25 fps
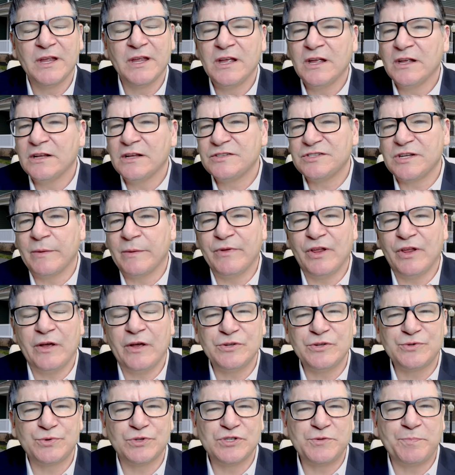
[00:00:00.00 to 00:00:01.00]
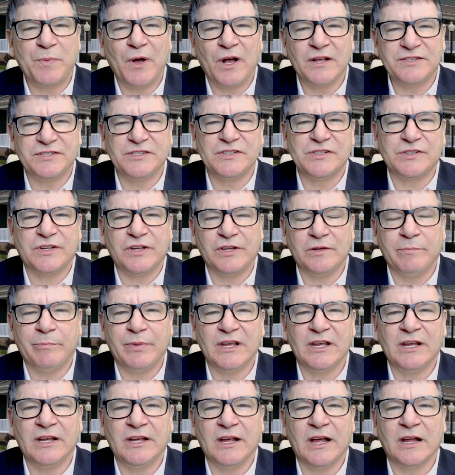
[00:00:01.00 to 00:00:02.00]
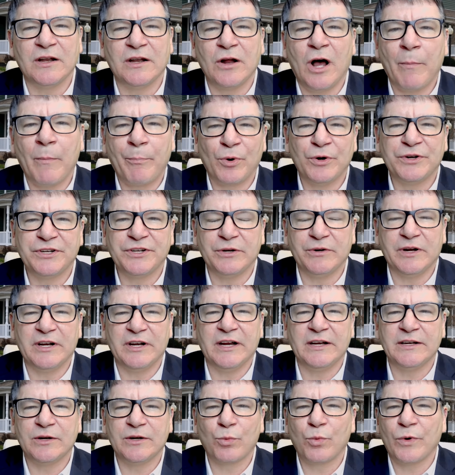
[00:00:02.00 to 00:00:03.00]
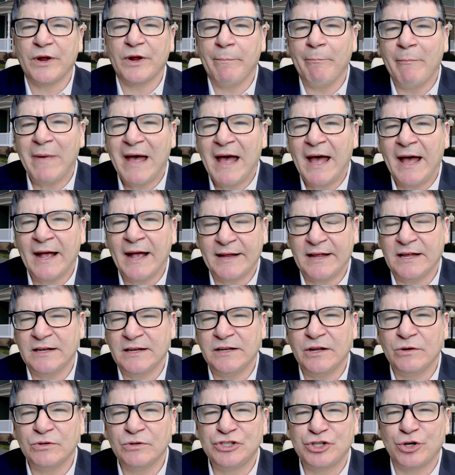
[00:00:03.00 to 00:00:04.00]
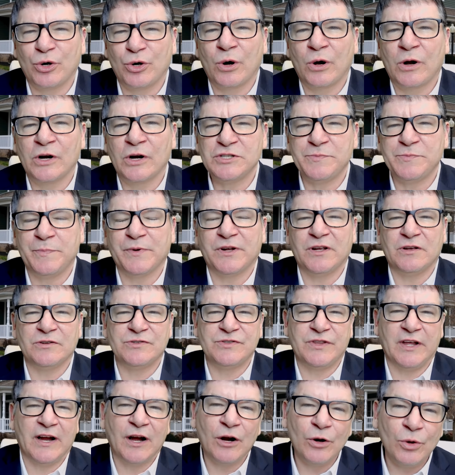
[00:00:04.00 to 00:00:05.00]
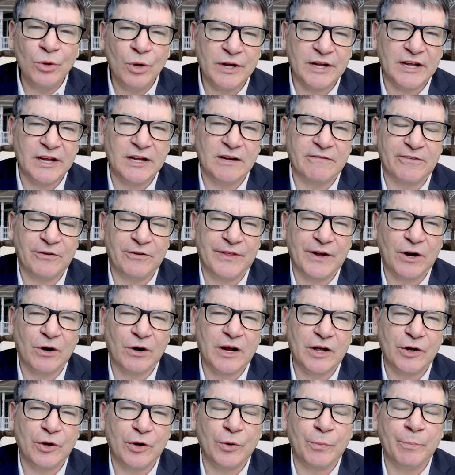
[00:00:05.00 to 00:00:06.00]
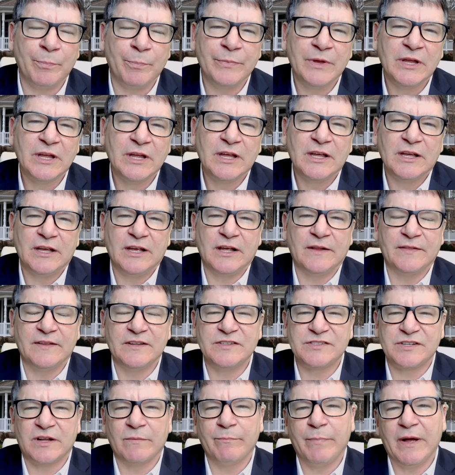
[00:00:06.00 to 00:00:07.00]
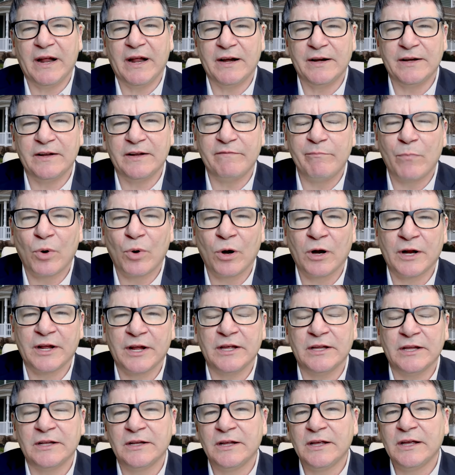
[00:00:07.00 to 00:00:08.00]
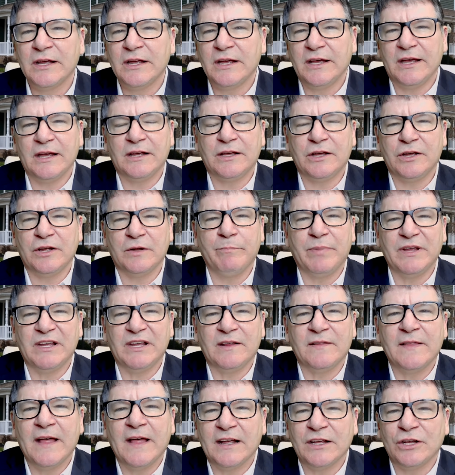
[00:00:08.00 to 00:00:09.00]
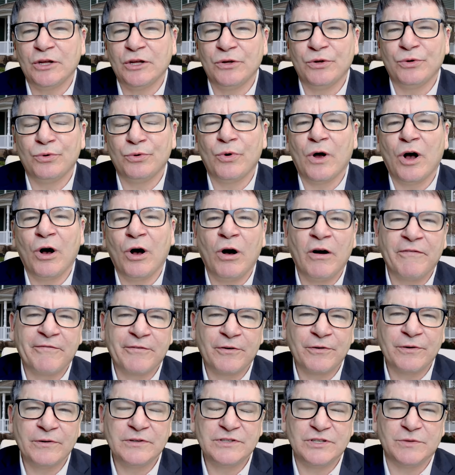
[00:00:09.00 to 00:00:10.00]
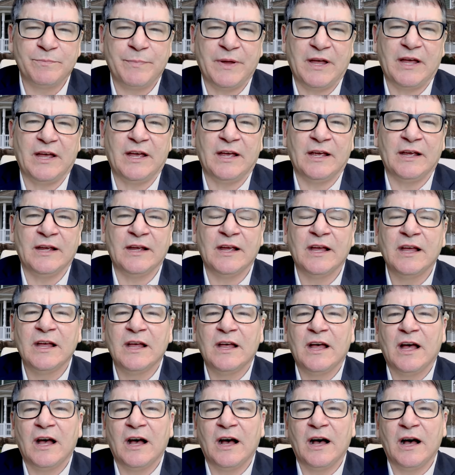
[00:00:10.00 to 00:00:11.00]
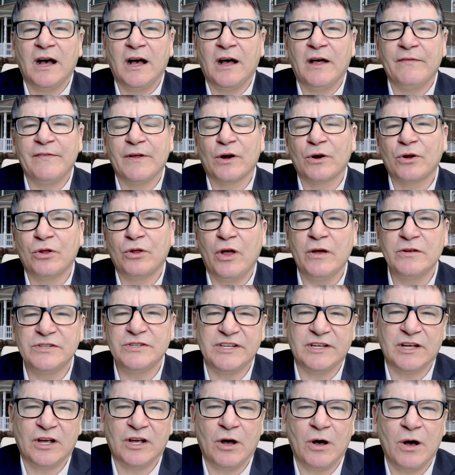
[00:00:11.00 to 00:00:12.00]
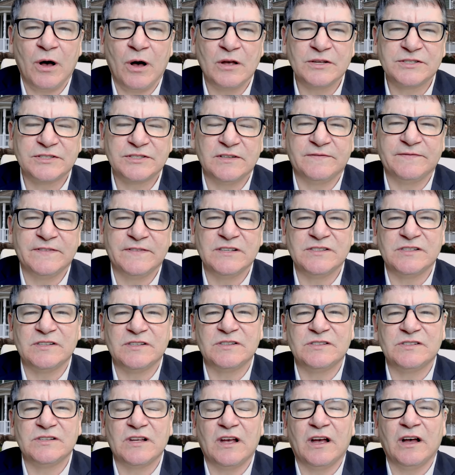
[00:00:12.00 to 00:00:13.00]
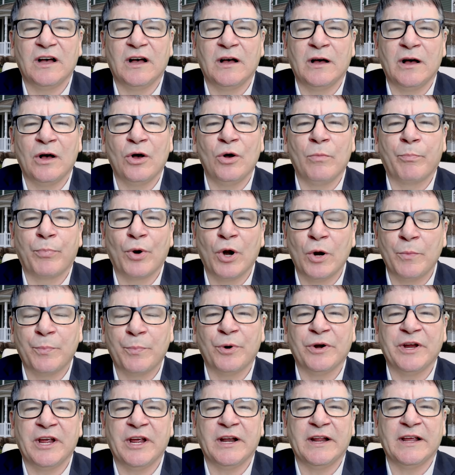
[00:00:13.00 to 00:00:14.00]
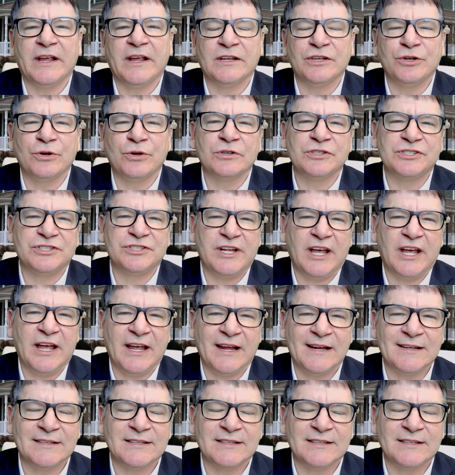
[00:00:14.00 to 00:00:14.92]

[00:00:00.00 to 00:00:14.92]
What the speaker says: Some of those responses could be an opportunity to rent back at no charge because they're looking for their home in this competitive market. It could be that you offer to pay their closing costs if this is appropriate in your state.